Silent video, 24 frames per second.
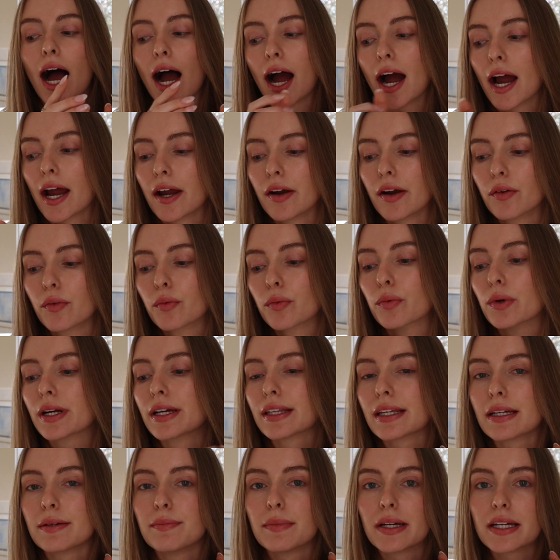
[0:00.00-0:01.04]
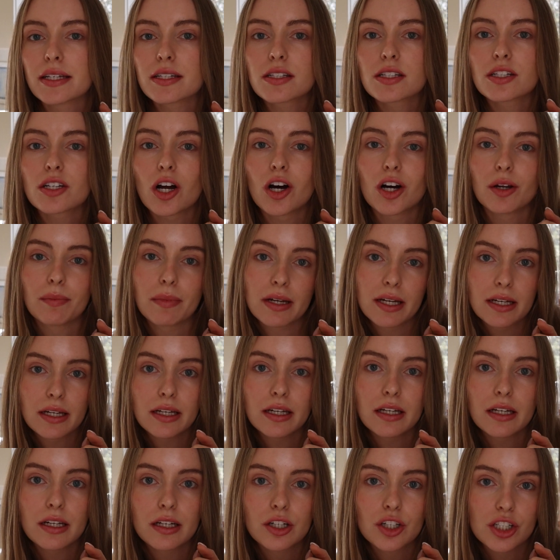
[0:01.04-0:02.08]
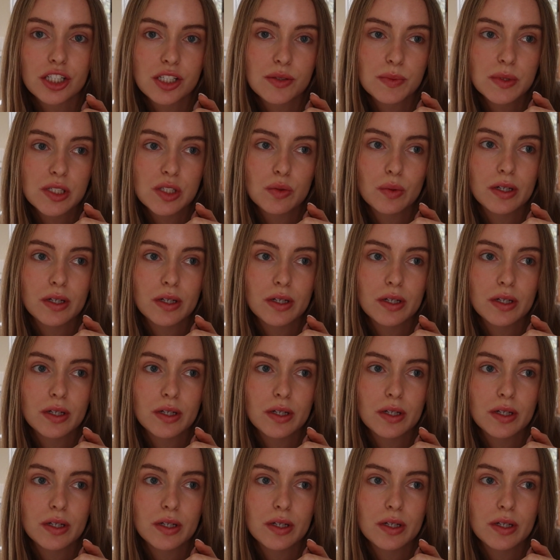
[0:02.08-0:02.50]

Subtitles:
I really missed on my Christmas